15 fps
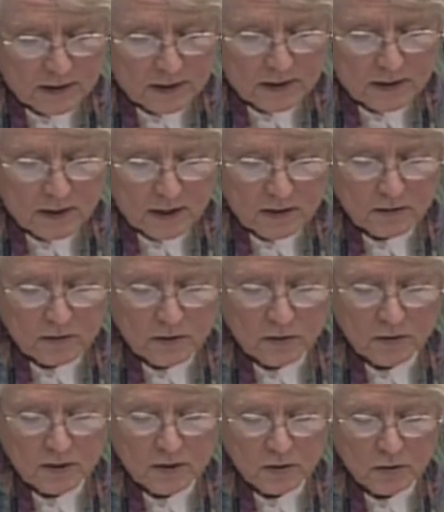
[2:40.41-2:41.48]
than continue
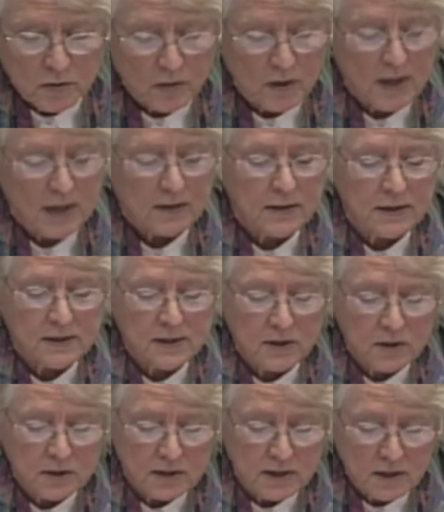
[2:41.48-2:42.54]
to endure
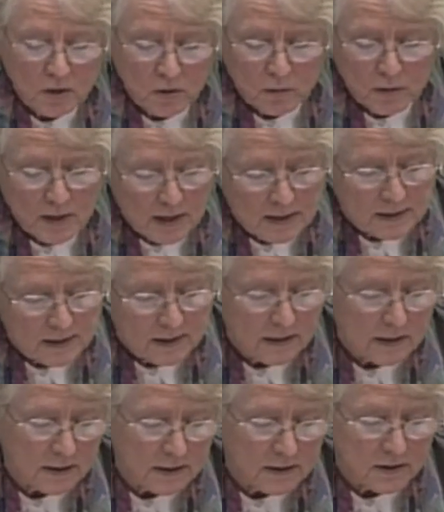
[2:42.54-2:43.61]
these
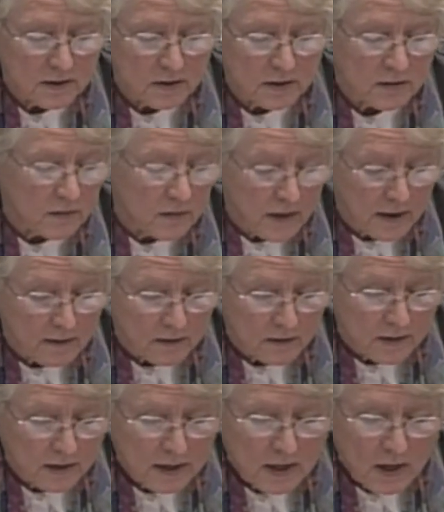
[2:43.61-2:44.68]
dehumanizing conditions
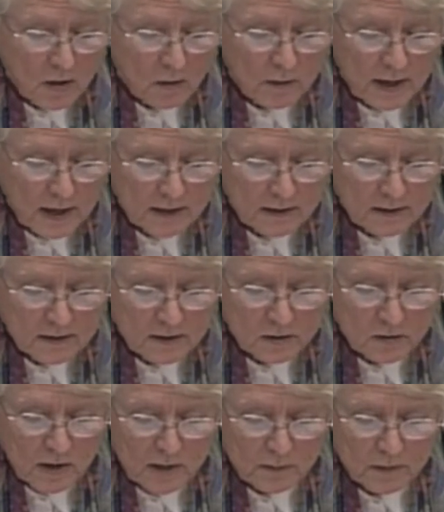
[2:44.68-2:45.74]
forever. We ended the
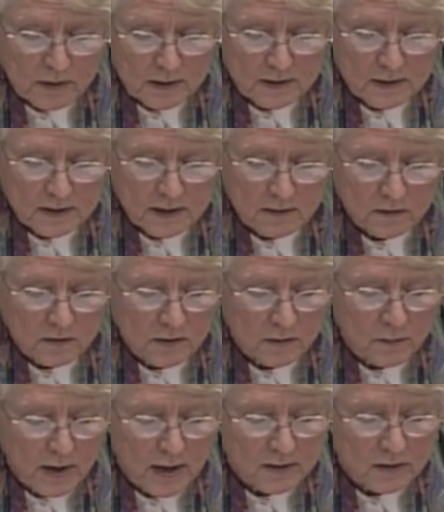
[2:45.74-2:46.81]
strike because several
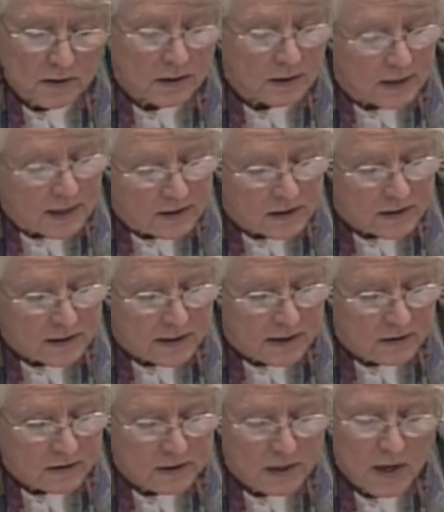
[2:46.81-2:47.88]
compassionate
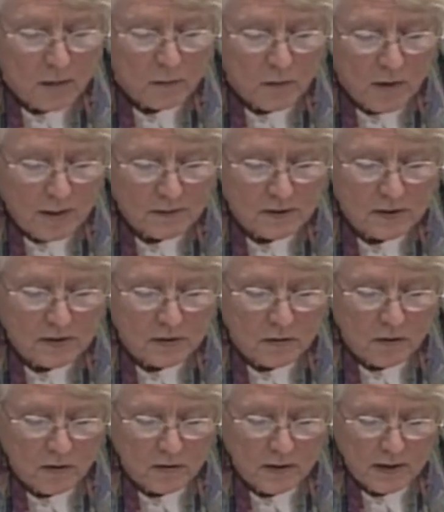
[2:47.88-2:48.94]
legislators promised to
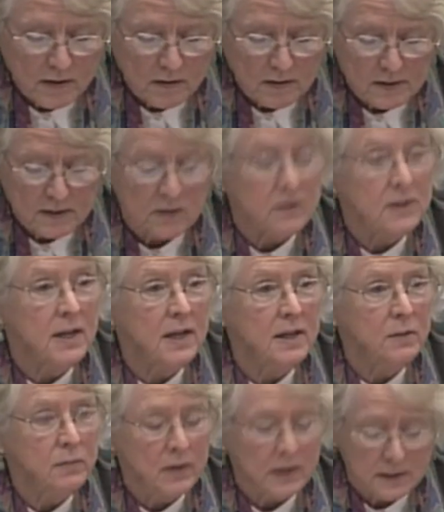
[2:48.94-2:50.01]
call the hearings that are
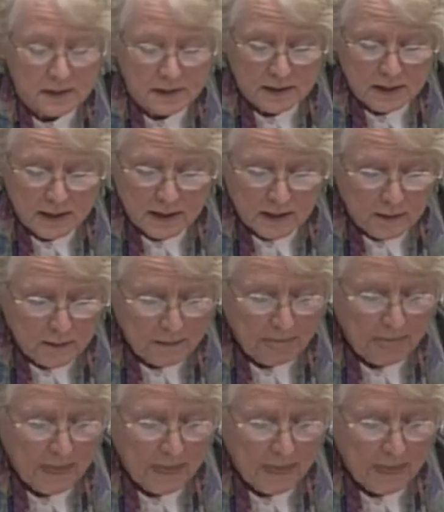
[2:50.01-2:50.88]
taking place today.